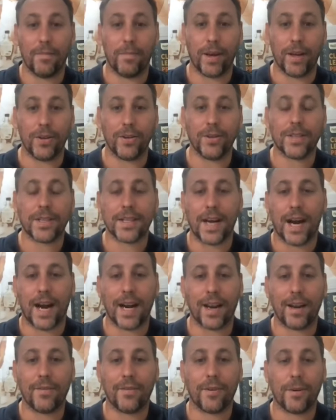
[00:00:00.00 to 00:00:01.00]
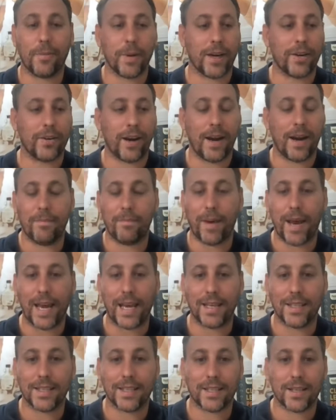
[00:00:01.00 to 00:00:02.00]
But you started from a great
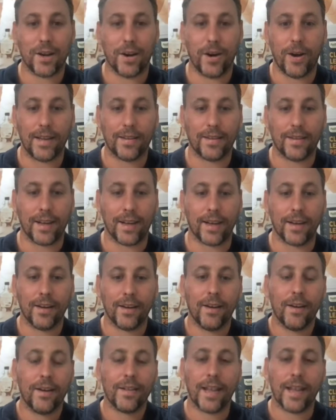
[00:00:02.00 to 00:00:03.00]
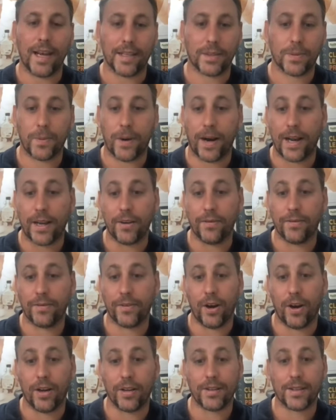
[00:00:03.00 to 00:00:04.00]
base. So I think that's why you've
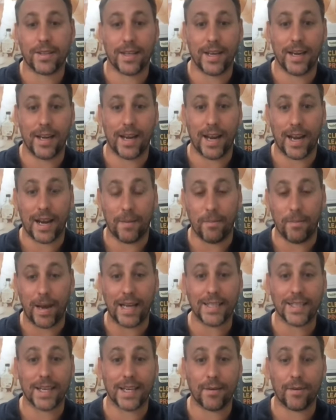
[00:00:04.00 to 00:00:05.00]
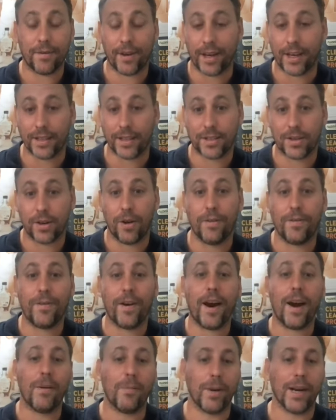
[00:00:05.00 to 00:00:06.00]
got an amazing figure so
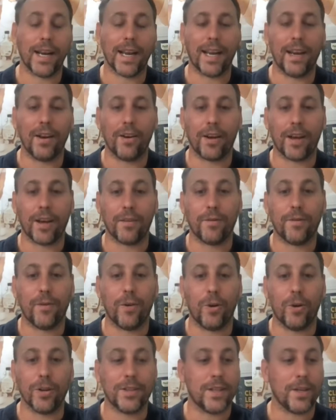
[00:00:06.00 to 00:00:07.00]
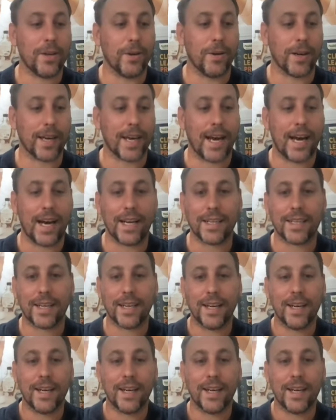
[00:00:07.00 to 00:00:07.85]
far. I'm really looking forward to your cut.